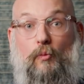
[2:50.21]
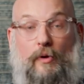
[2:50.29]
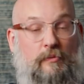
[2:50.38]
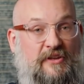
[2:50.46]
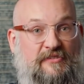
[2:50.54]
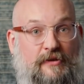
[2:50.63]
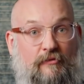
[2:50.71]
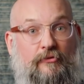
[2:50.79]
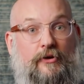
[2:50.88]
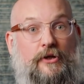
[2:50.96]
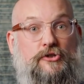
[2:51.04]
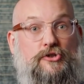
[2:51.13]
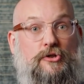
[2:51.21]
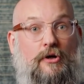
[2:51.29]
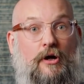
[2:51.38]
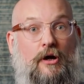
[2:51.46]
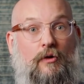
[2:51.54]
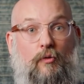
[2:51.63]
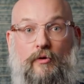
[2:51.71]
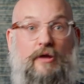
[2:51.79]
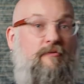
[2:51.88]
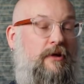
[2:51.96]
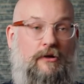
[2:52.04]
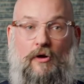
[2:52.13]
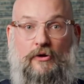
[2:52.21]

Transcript: women's suffrage uh, or even